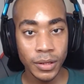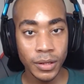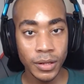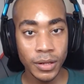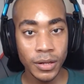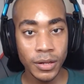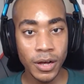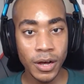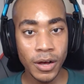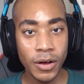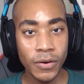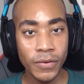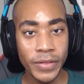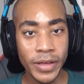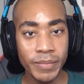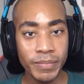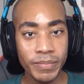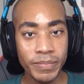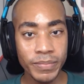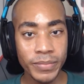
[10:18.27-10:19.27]
No,
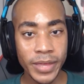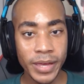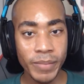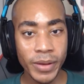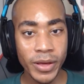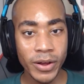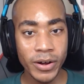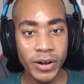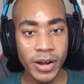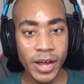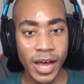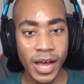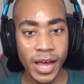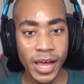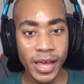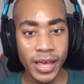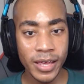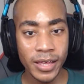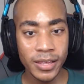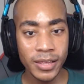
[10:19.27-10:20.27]
they better
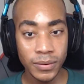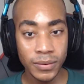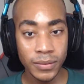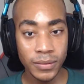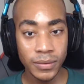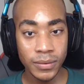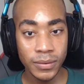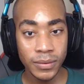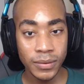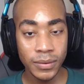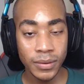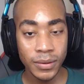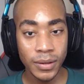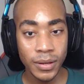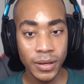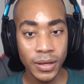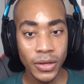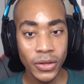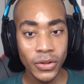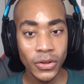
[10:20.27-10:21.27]
not.
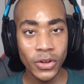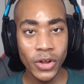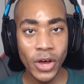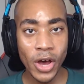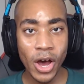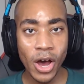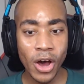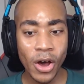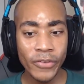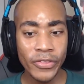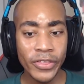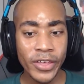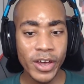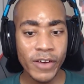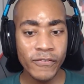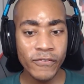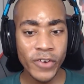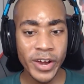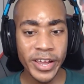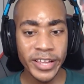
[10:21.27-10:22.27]
No, they're
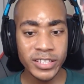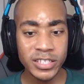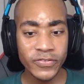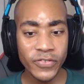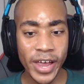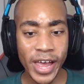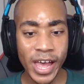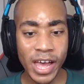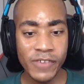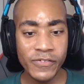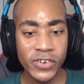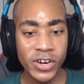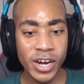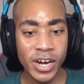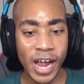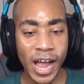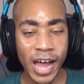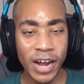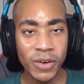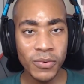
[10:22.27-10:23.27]
friends forever.
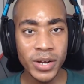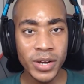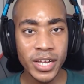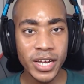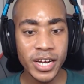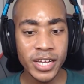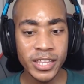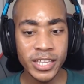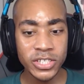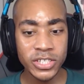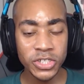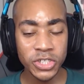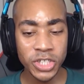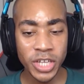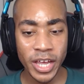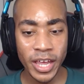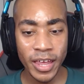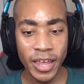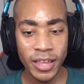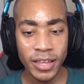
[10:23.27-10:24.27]
I don't want to hear this
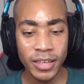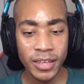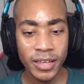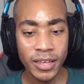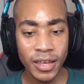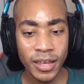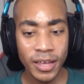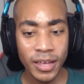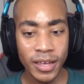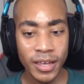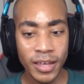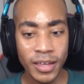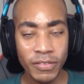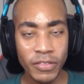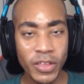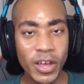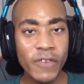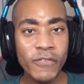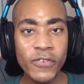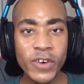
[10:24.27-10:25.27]
shit.
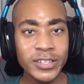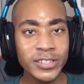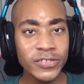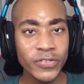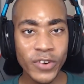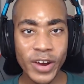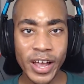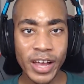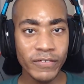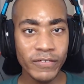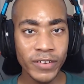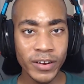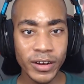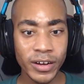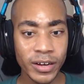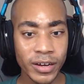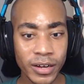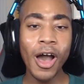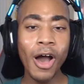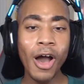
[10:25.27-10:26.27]
They're friends
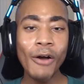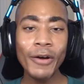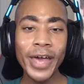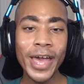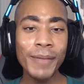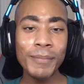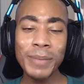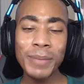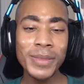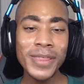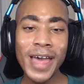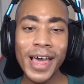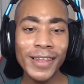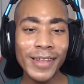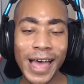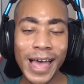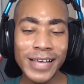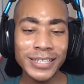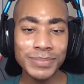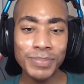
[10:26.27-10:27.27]
forever. Okay, maybe that
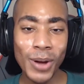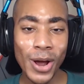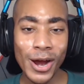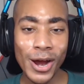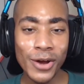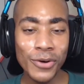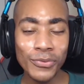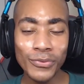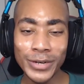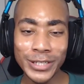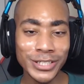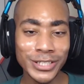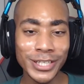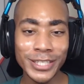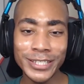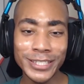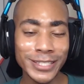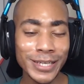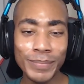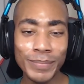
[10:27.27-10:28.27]
last part was
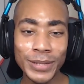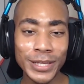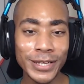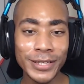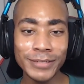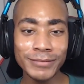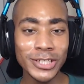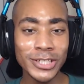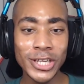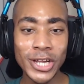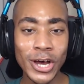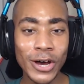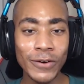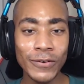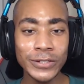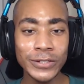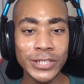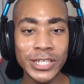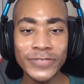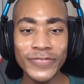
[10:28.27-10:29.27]
simply, you know,
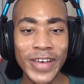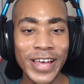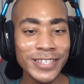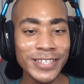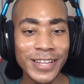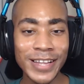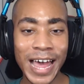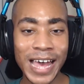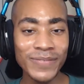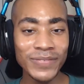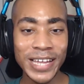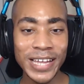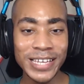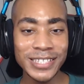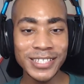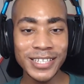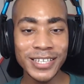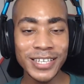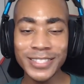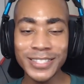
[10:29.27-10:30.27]
just as a life
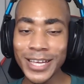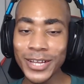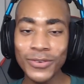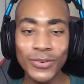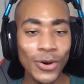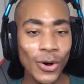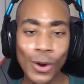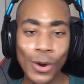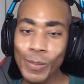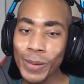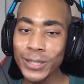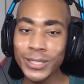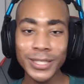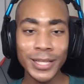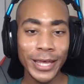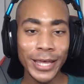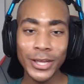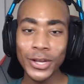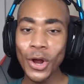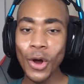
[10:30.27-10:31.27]
lesson, because they do a whole bunch of,
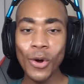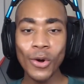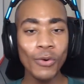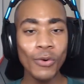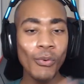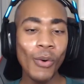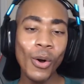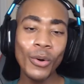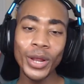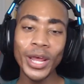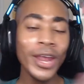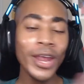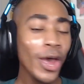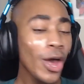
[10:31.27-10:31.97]
like, you know, quoted